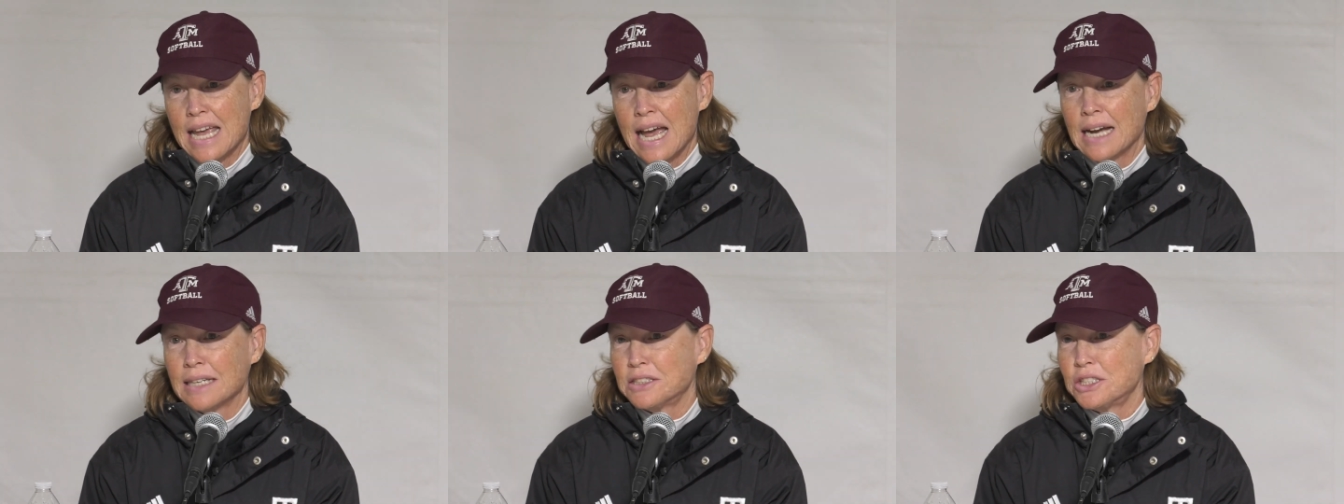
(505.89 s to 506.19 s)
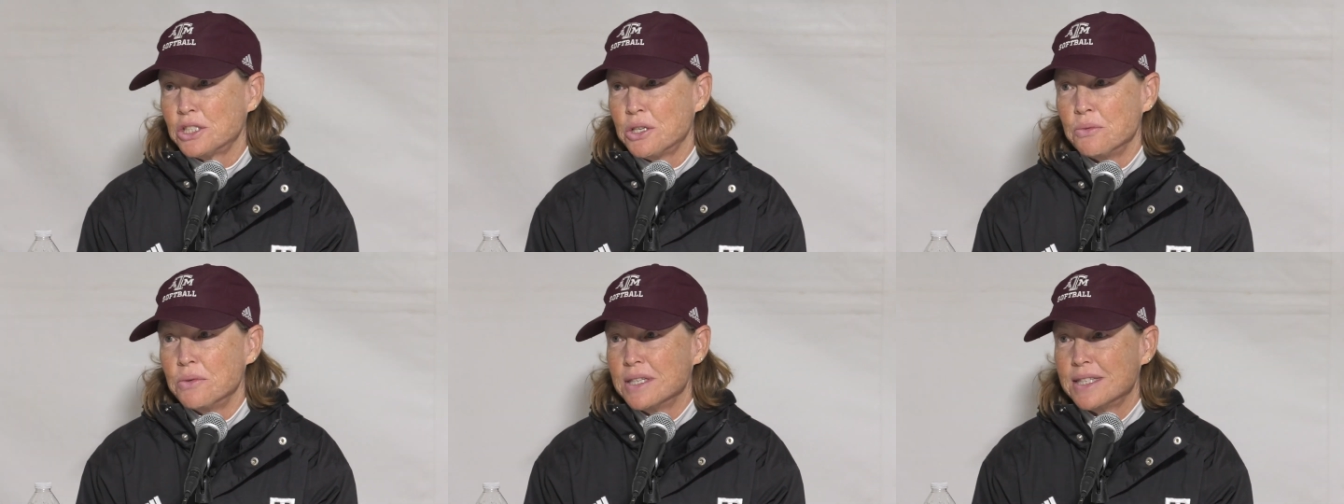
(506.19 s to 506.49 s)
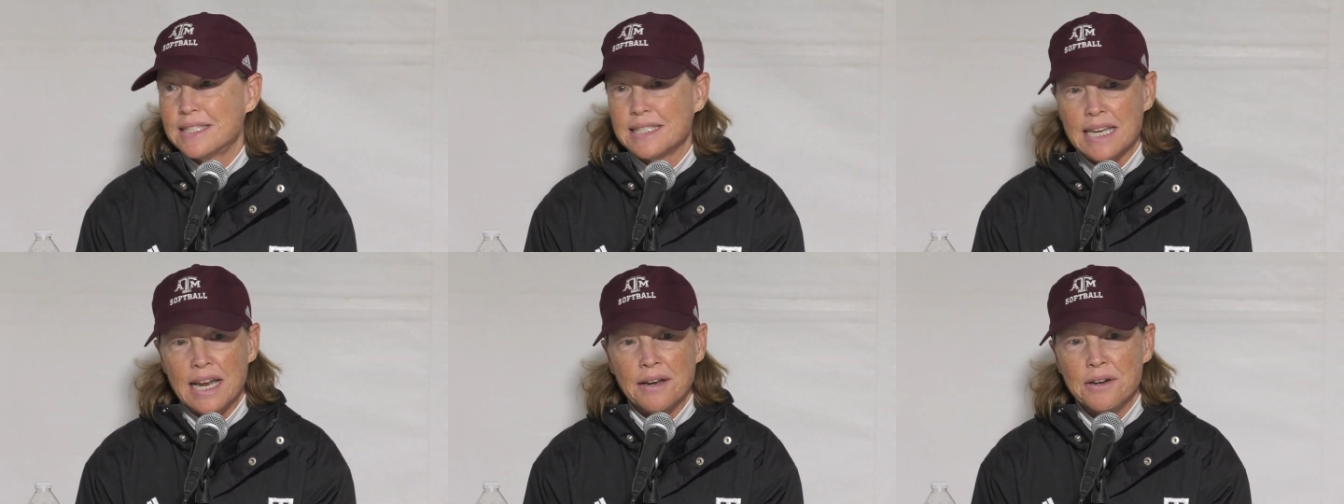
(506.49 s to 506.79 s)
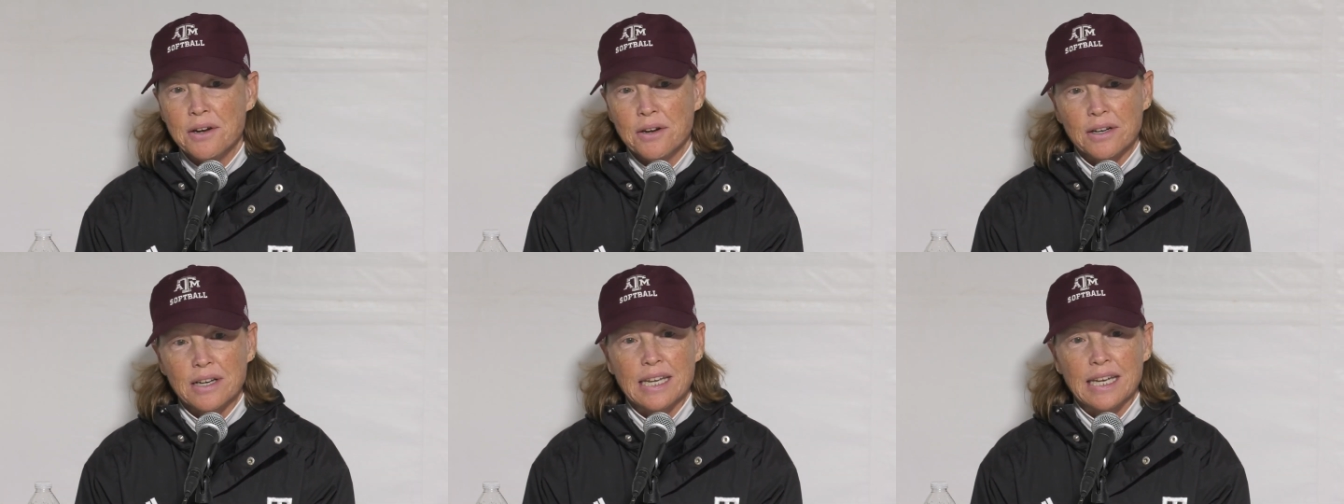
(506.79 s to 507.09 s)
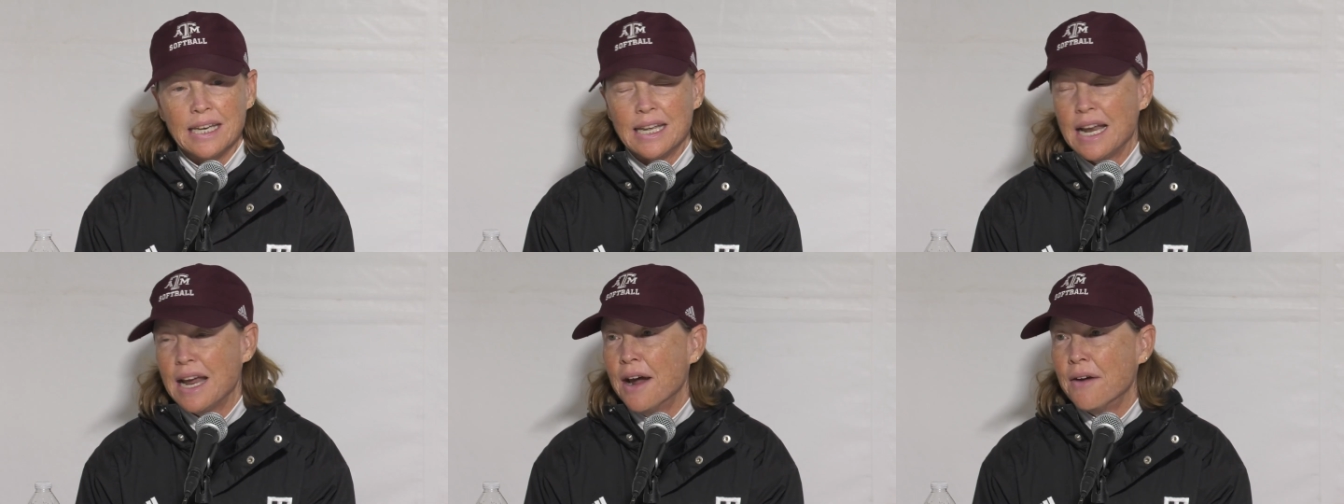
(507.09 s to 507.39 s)
yeah, she would send her
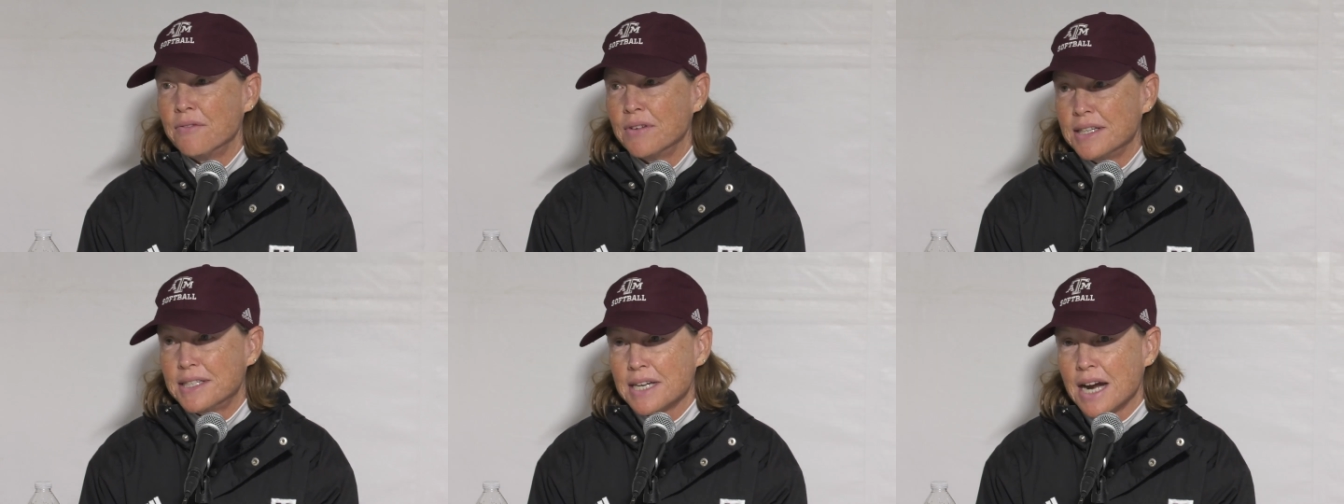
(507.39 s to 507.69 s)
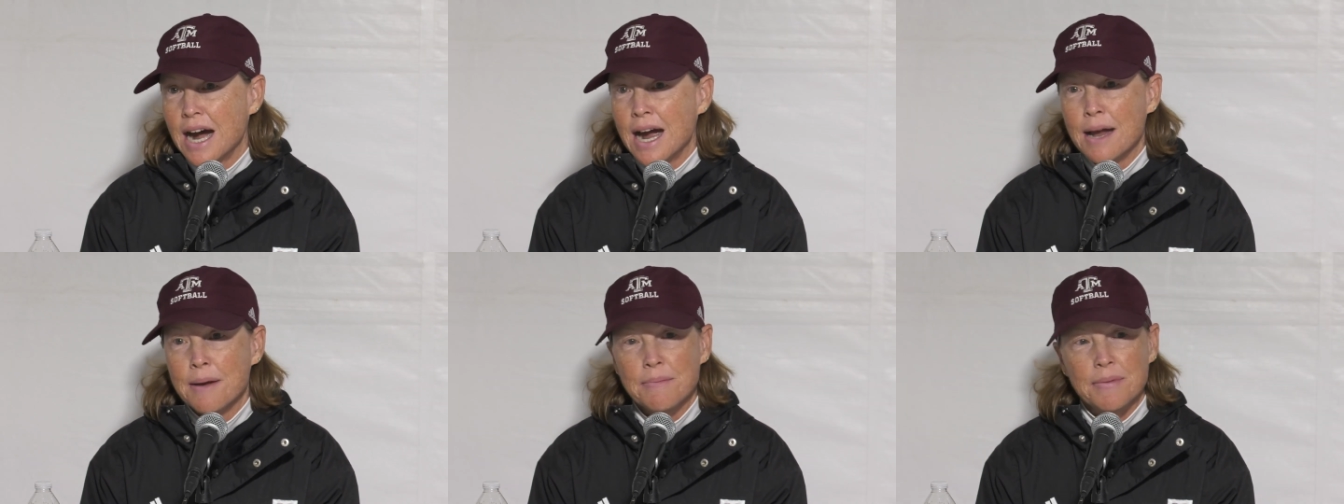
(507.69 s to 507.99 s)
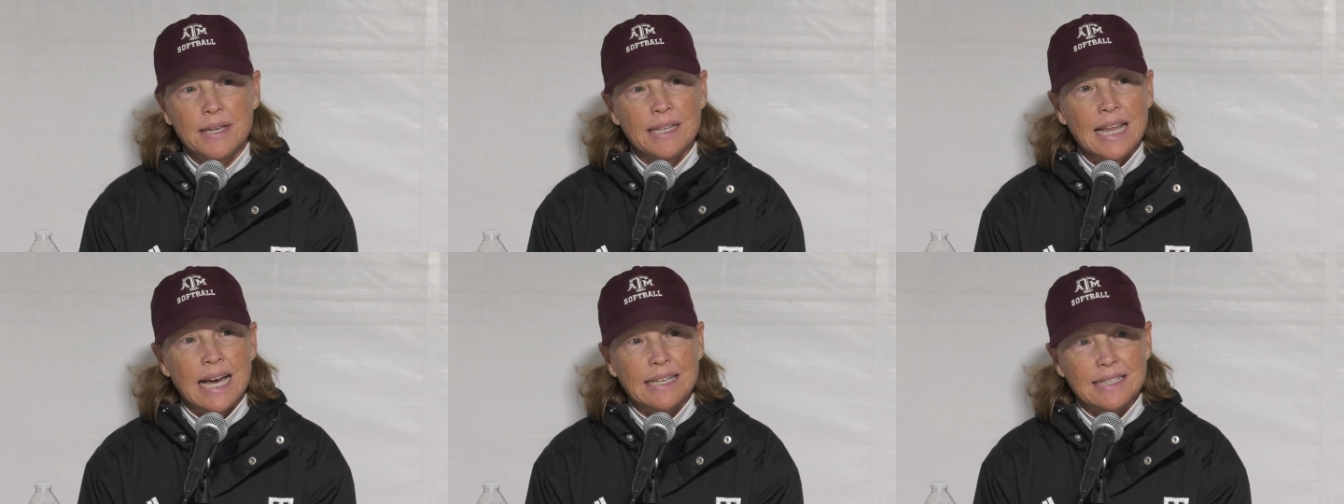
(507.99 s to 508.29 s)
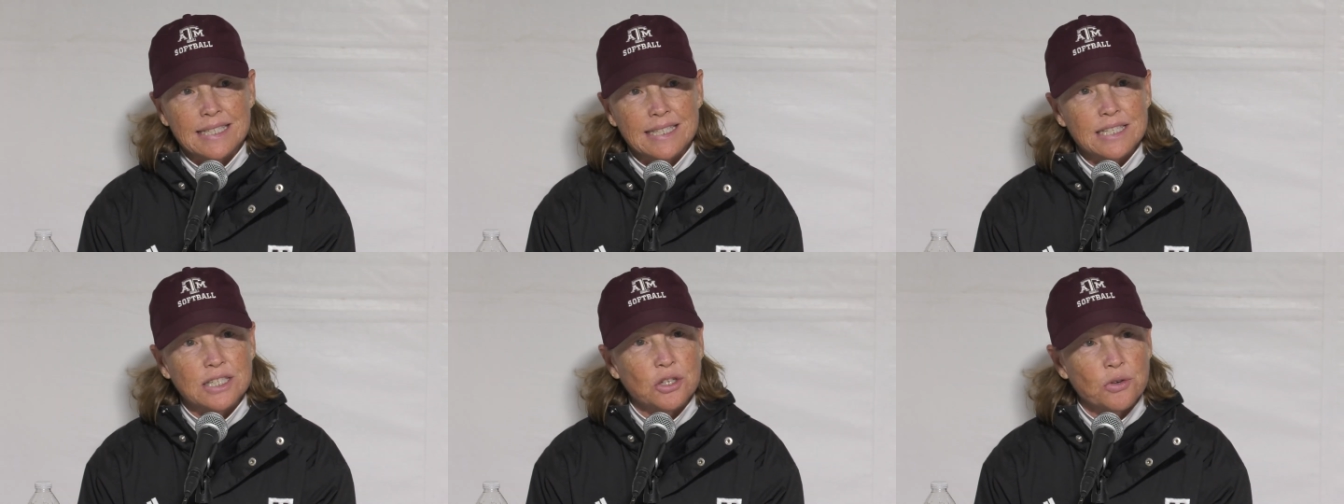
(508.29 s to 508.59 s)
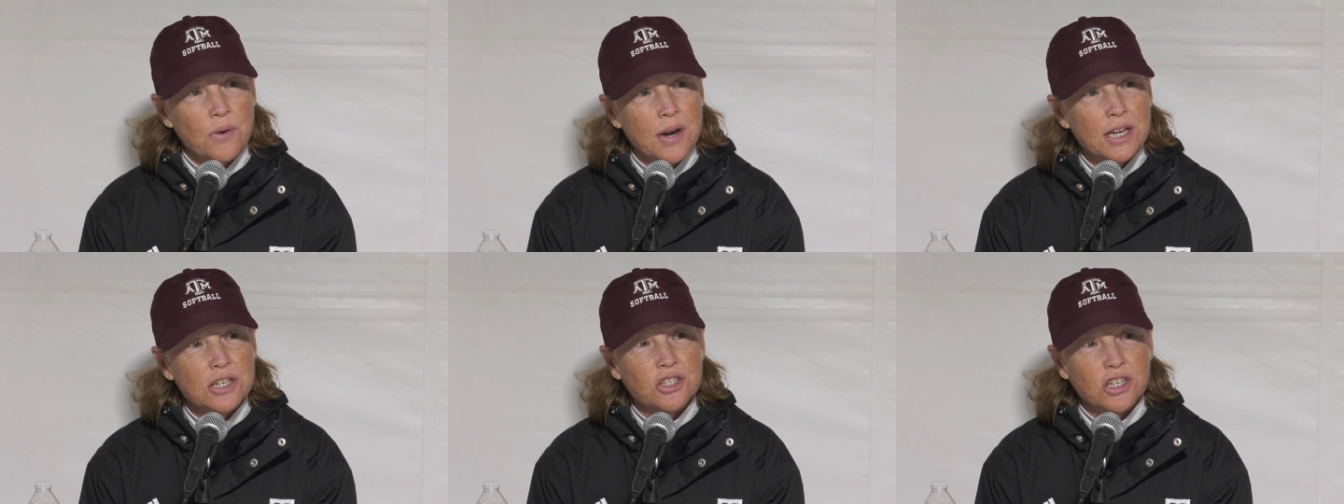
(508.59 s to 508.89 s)
kid every time in that
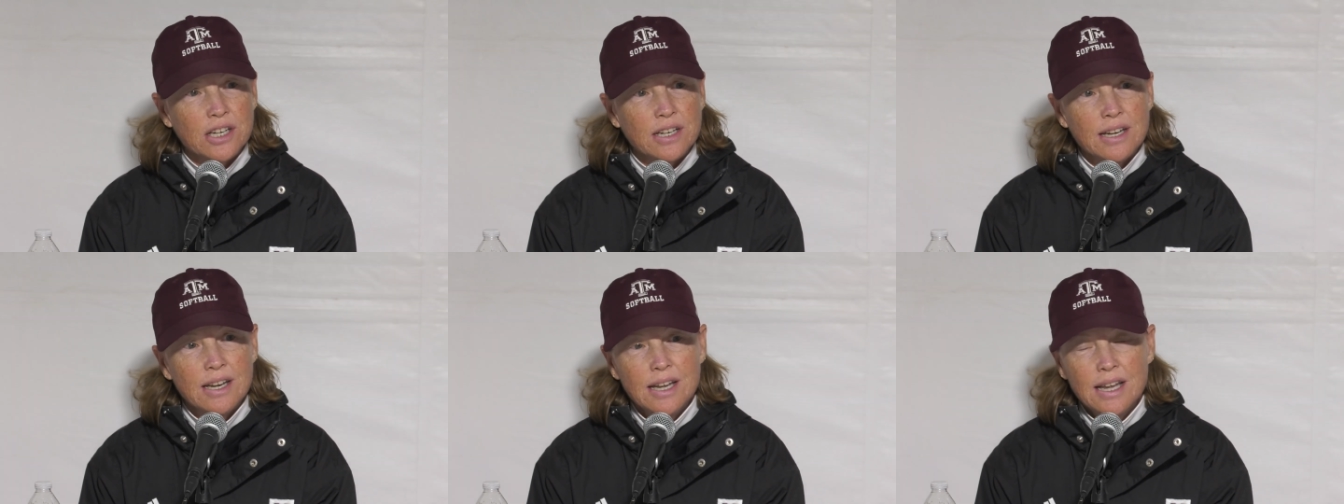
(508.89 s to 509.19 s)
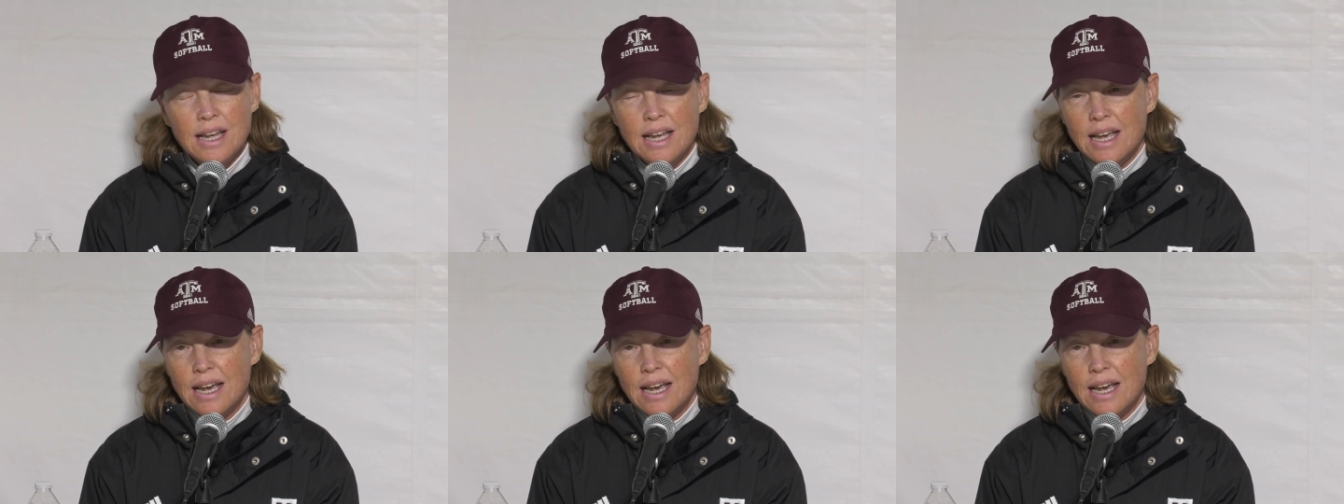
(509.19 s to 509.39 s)
situation.